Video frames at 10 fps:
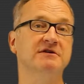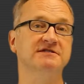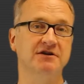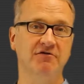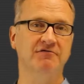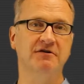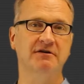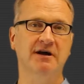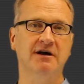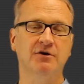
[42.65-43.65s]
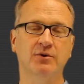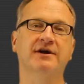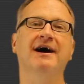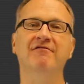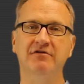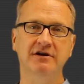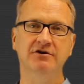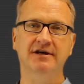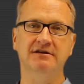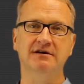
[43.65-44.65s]
the sulfur recovery
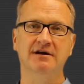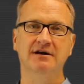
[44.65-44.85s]
unit.